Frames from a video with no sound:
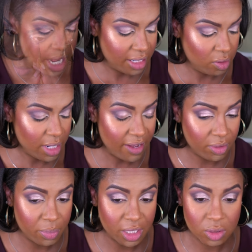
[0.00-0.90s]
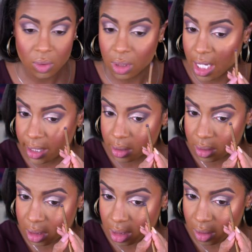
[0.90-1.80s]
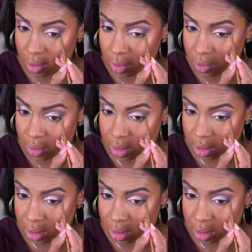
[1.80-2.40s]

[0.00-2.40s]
I don't have a pencil liner to use,